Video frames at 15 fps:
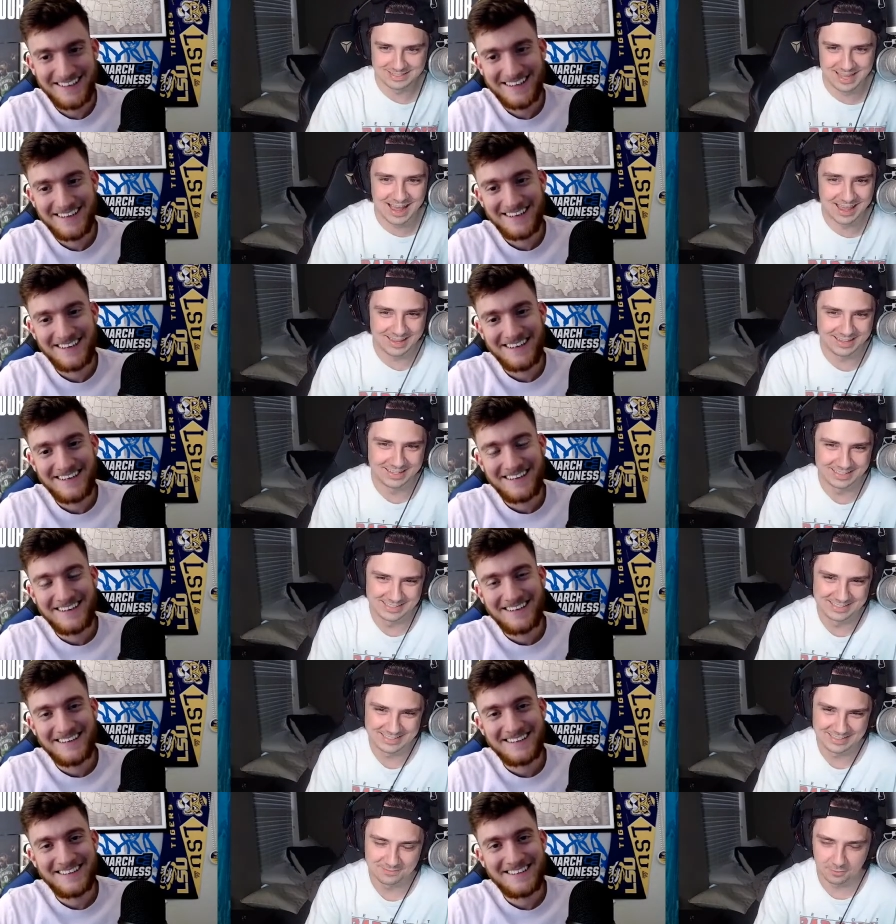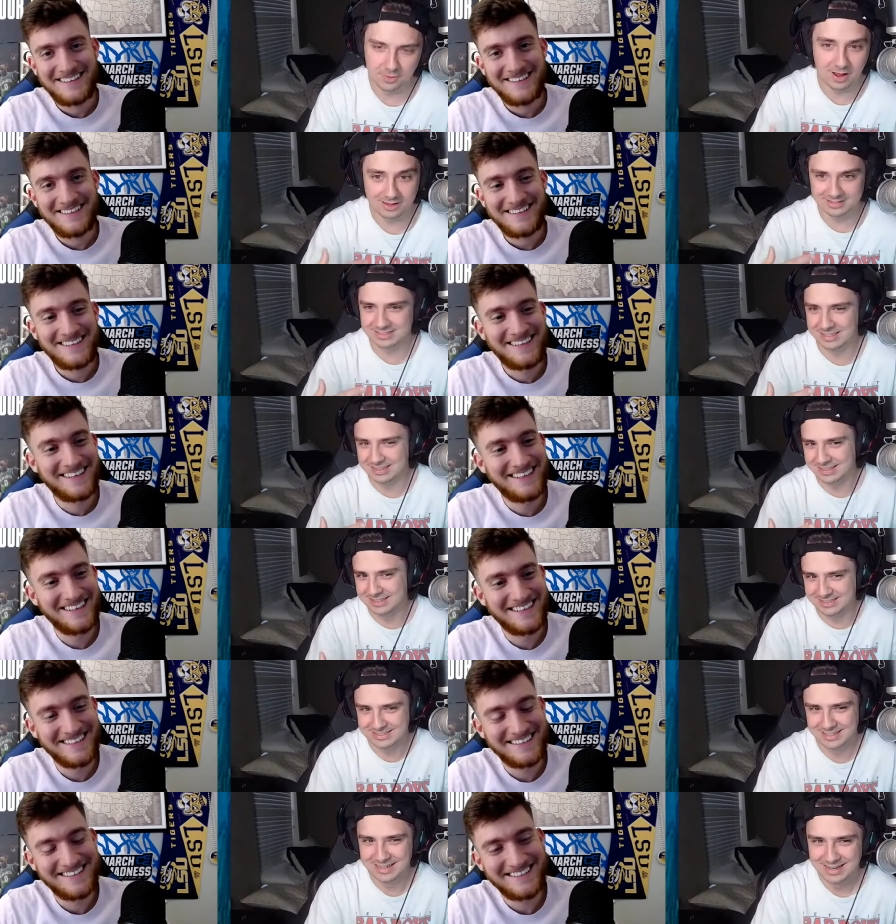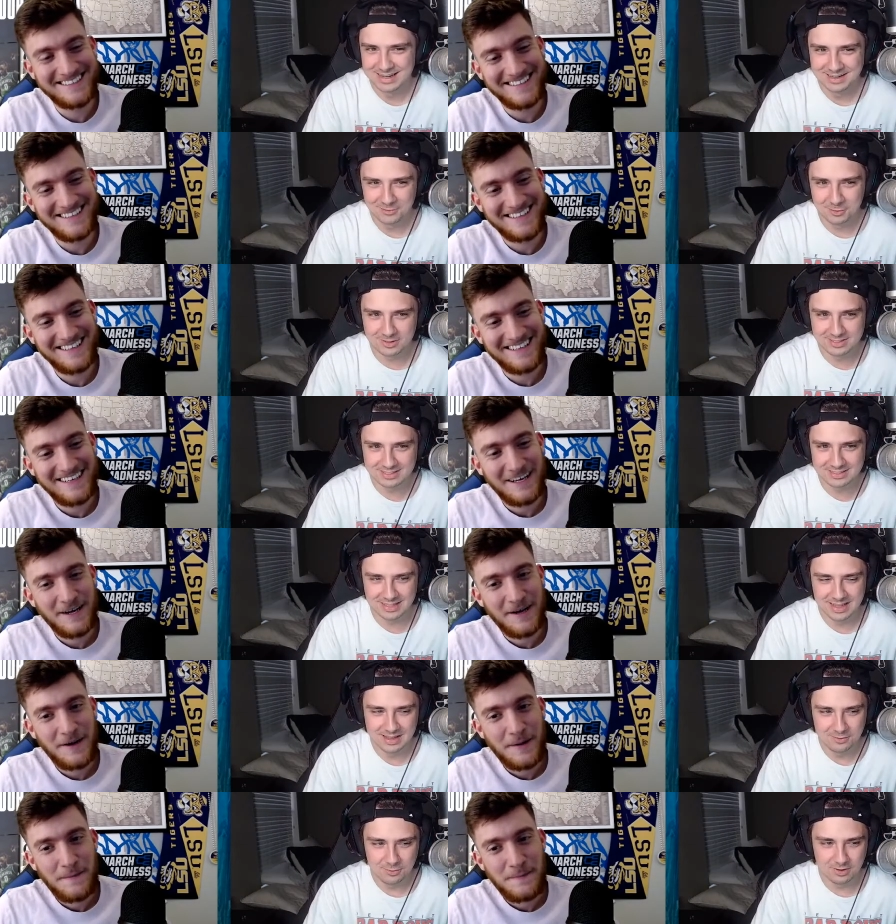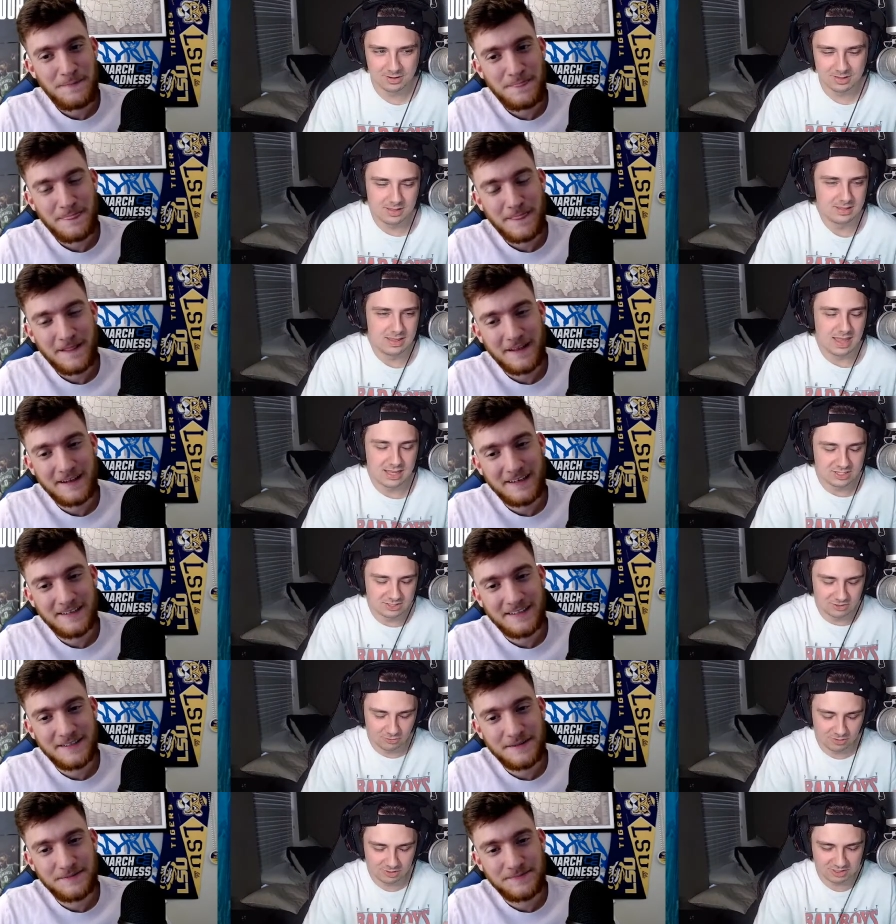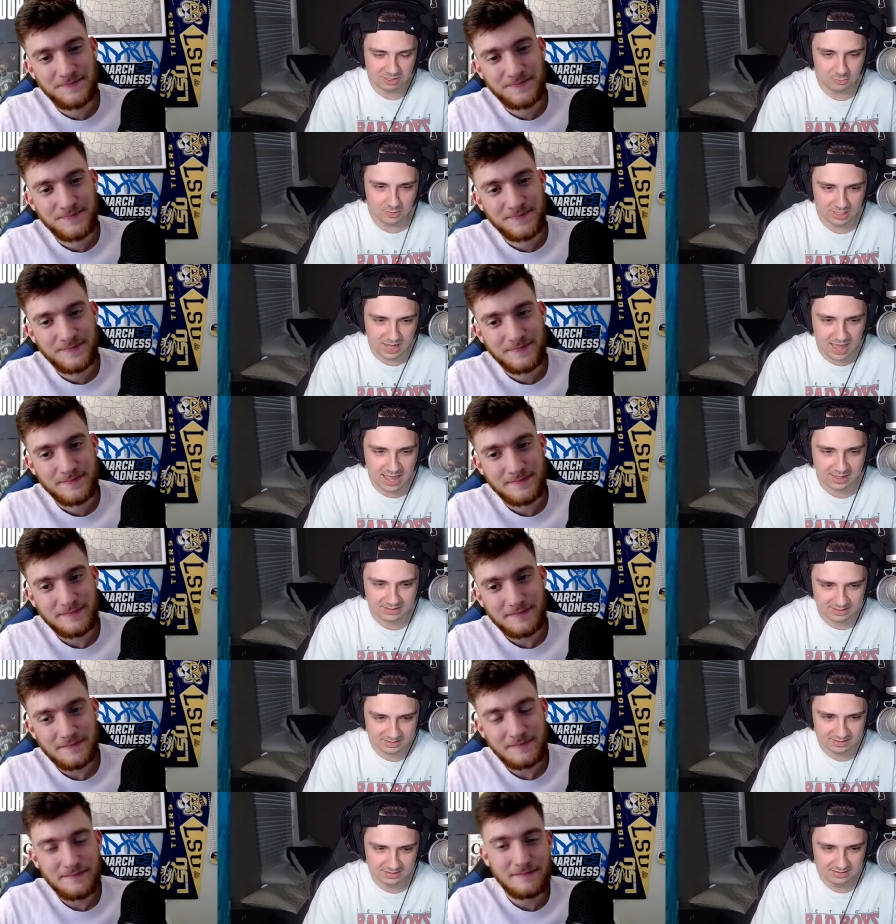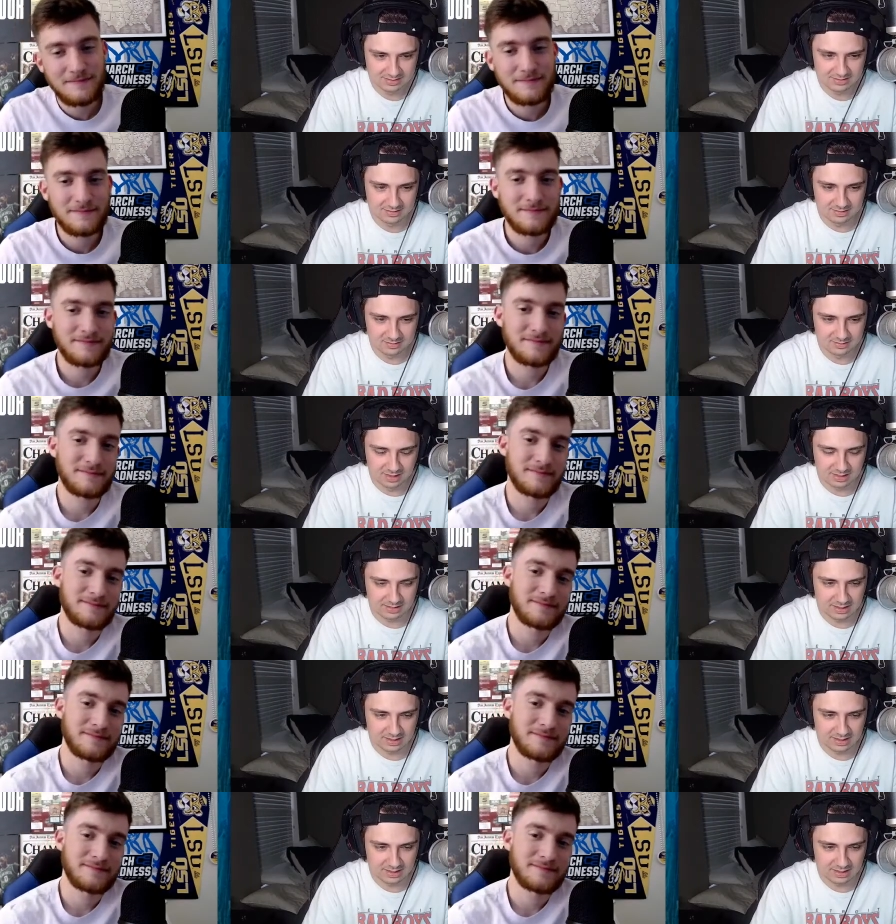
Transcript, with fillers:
Speaker 1: guy is for us, at least. Where it's where I just don't understand what he adds like